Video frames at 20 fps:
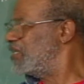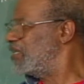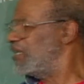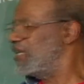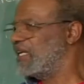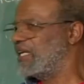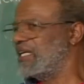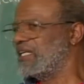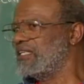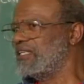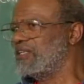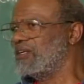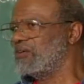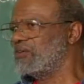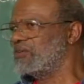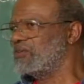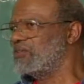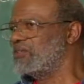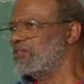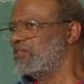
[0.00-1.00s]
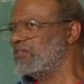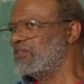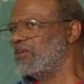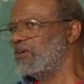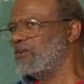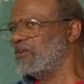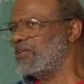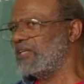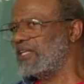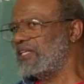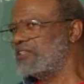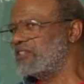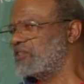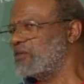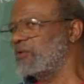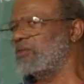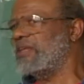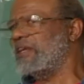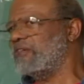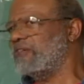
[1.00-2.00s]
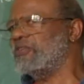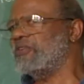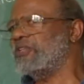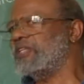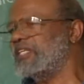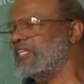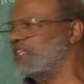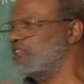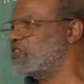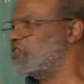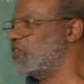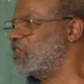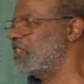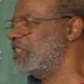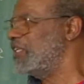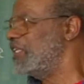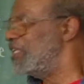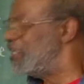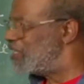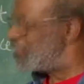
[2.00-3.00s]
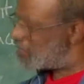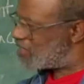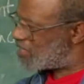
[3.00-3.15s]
and don't know, and so therefore the history does